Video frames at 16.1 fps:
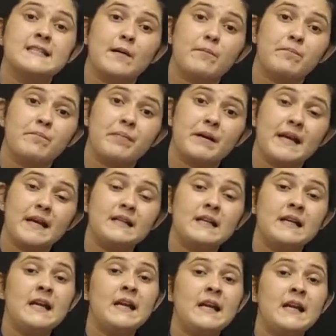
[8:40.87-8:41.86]

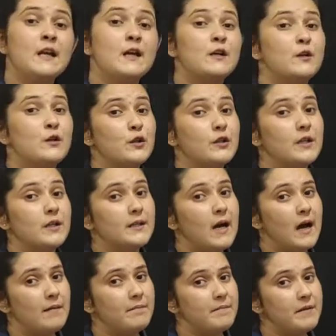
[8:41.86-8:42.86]
separately to the
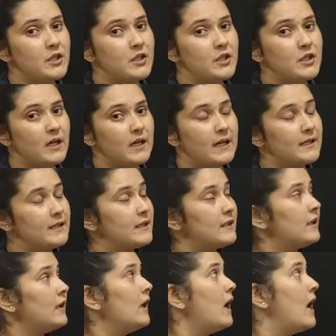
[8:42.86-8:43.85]
garbage
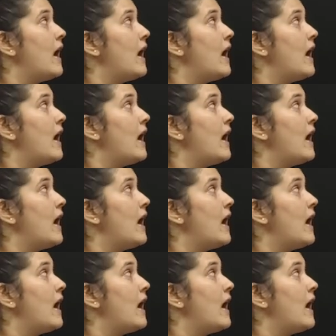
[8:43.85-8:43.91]
collector,